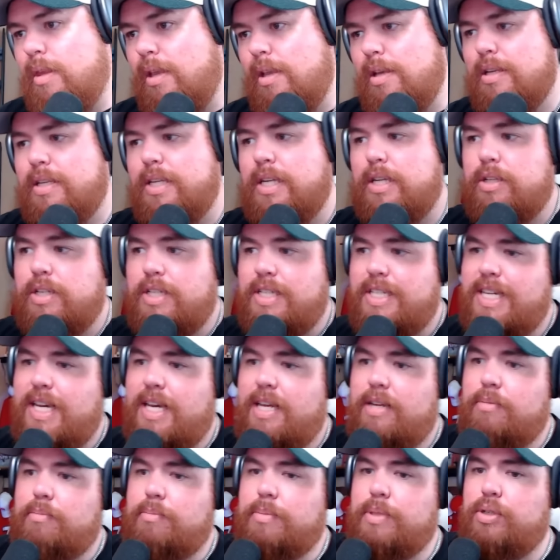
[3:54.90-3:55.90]
nearly
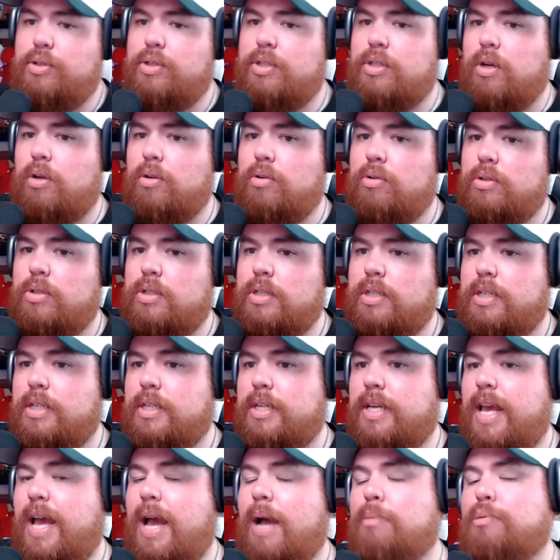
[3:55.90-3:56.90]
$10 million in
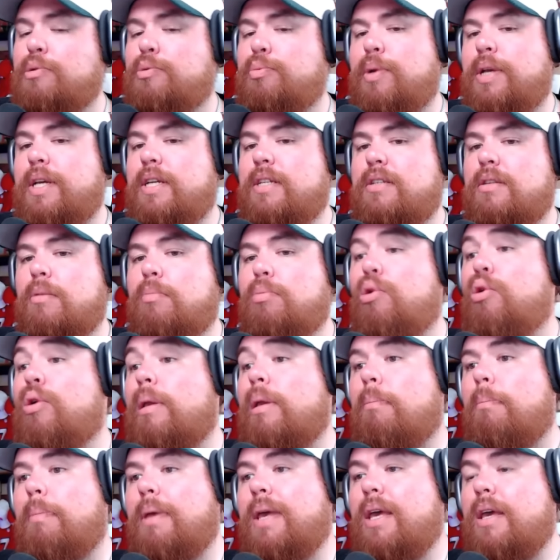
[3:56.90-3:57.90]
cap space. The
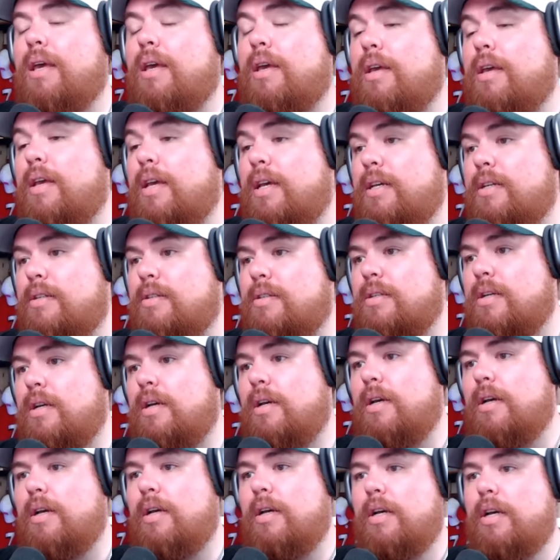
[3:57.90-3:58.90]
point being is
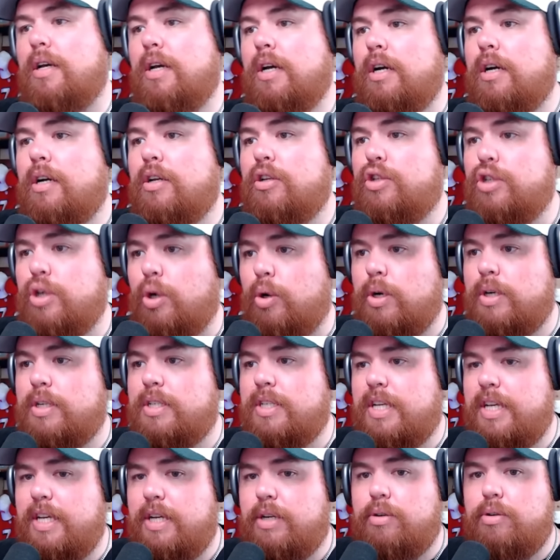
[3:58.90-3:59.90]
George
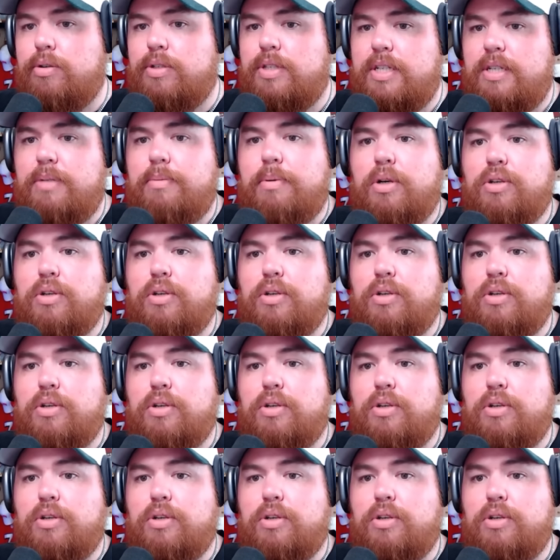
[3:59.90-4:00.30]
Kittle, Deebo